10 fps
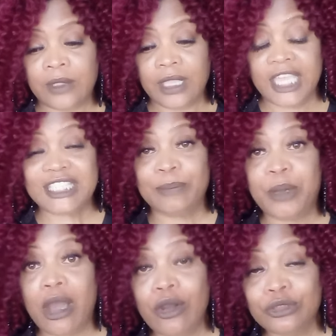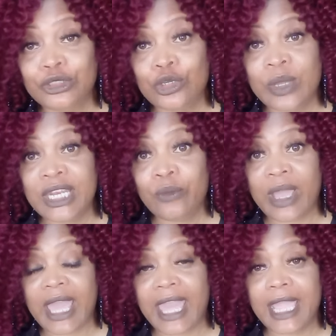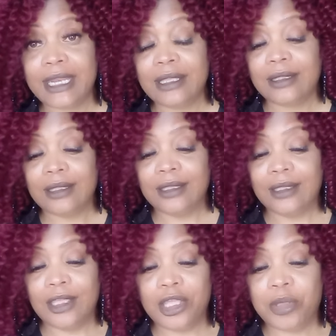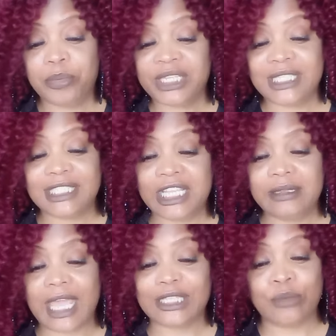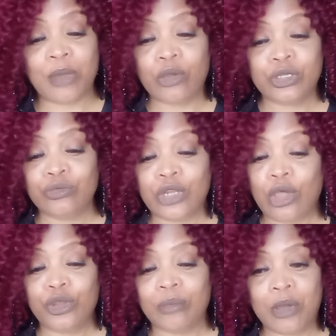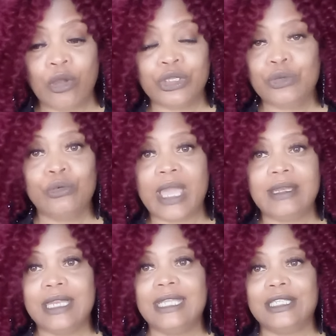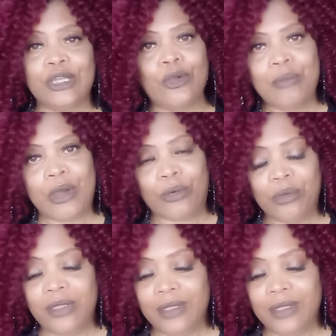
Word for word: It's supposed to anyway, ain't it? But the seems like the more you know, the more you need to know more.